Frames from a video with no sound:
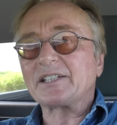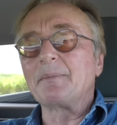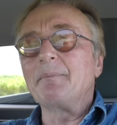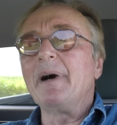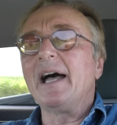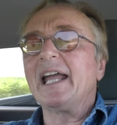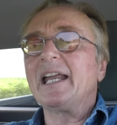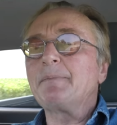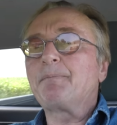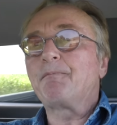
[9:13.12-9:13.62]
the
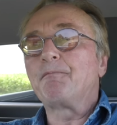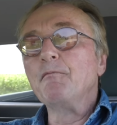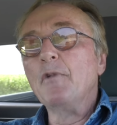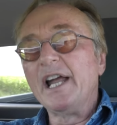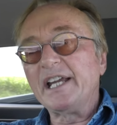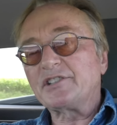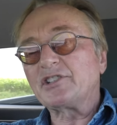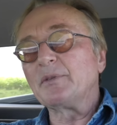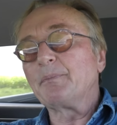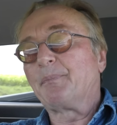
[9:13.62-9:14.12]
main
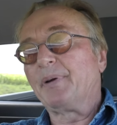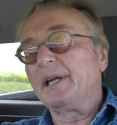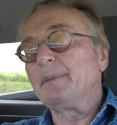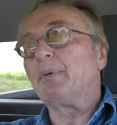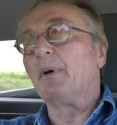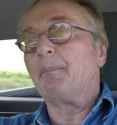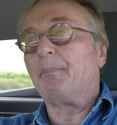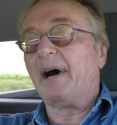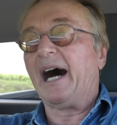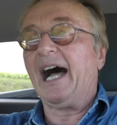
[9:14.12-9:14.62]
reason
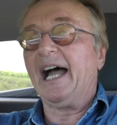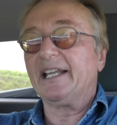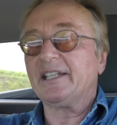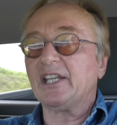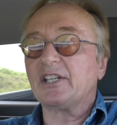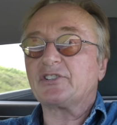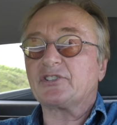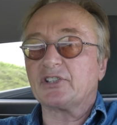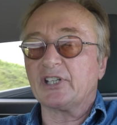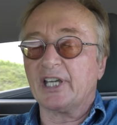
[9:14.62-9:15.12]
people buy
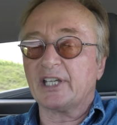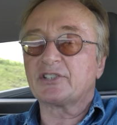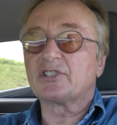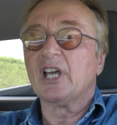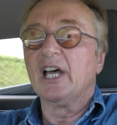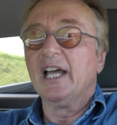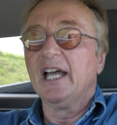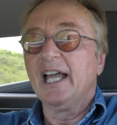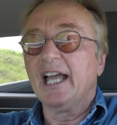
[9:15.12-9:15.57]
these things